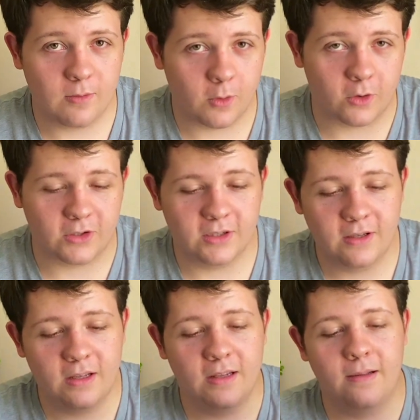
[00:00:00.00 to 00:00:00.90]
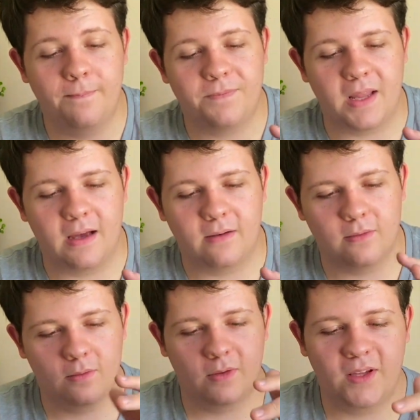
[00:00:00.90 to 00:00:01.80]
port. Now,
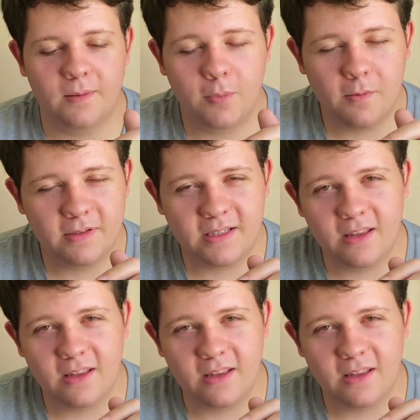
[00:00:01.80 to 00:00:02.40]
you can probably see